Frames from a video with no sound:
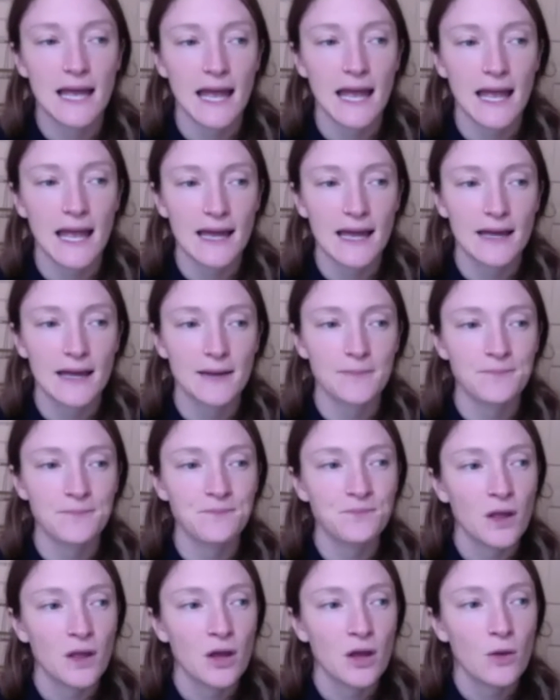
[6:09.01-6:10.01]
And
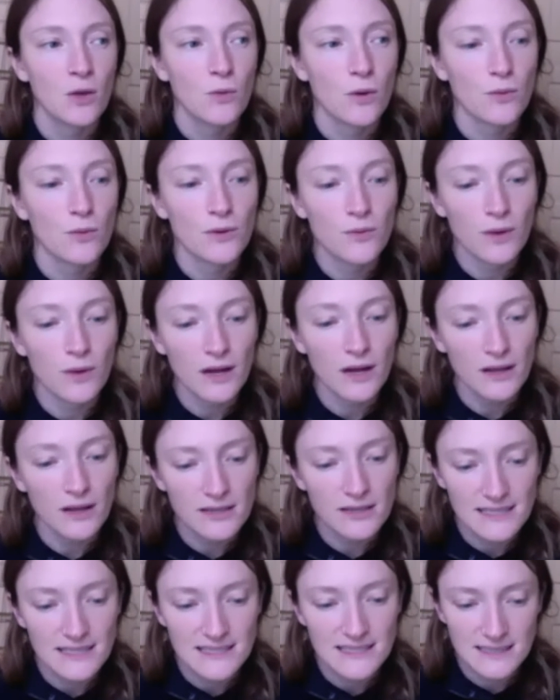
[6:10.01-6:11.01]
what we want you
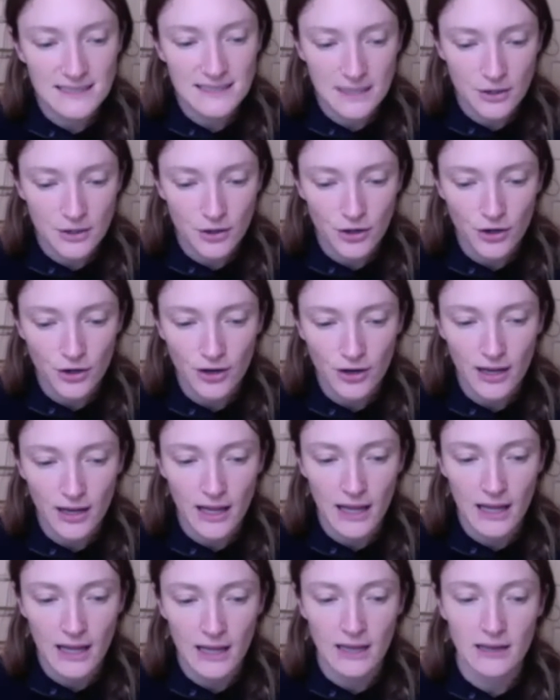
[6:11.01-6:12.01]
to consider
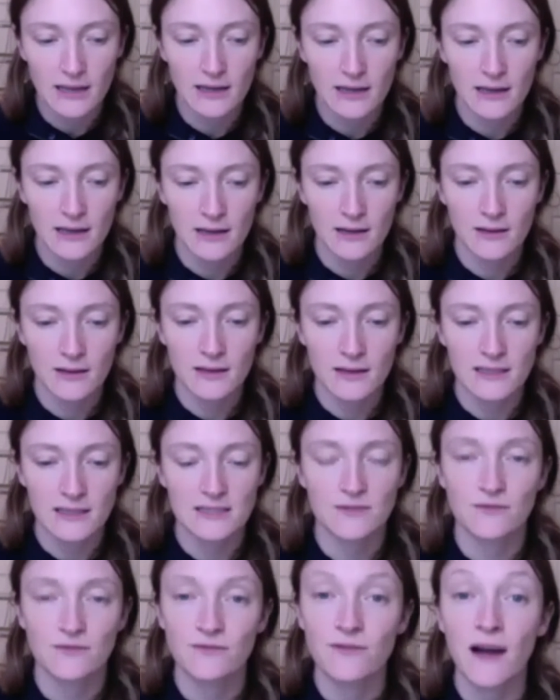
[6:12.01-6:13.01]
in
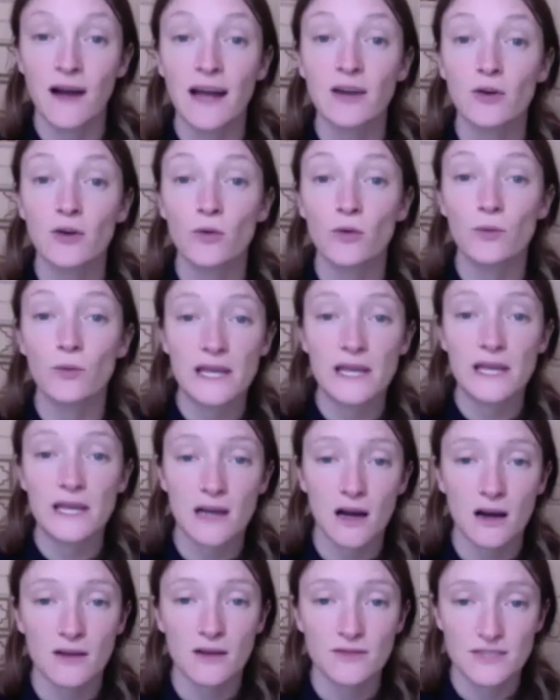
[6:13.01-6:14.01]
this final week
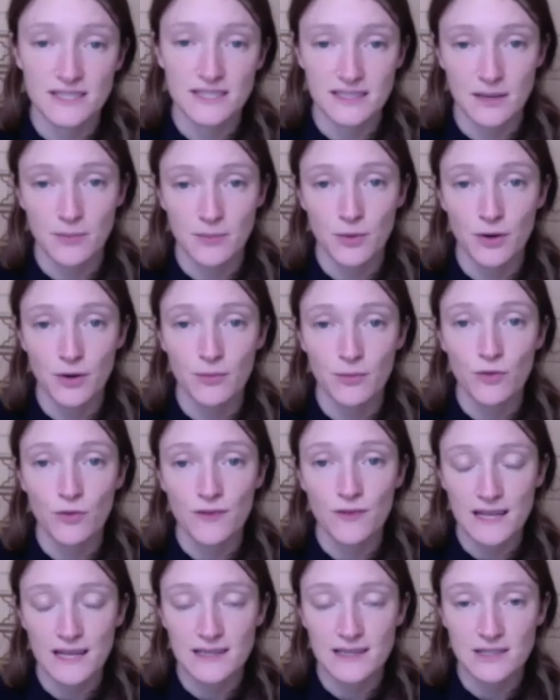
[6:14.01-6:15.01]
of December,
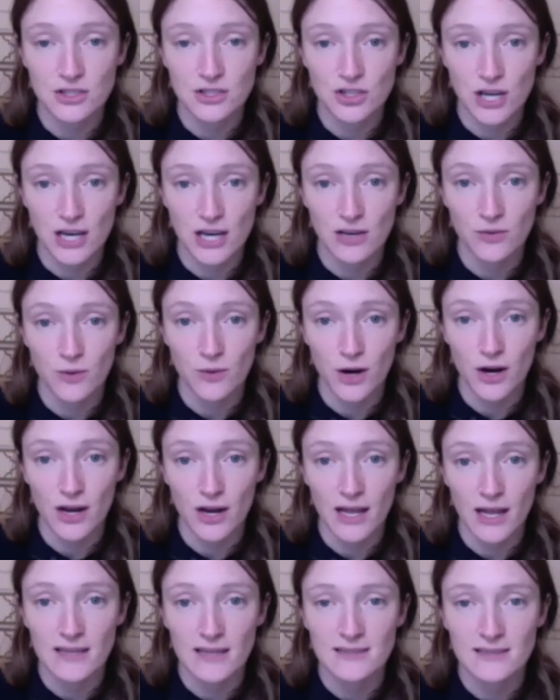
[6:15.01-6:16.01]
moving into
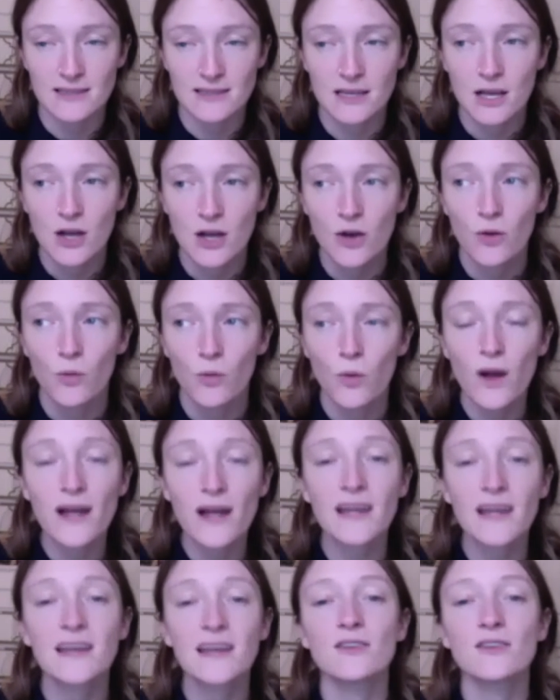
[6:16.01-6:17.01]
January, is
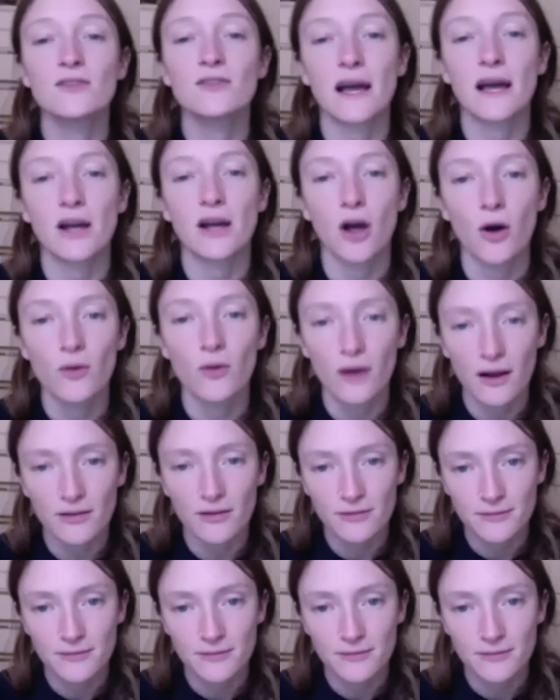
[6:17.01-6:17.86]
what can you let go of?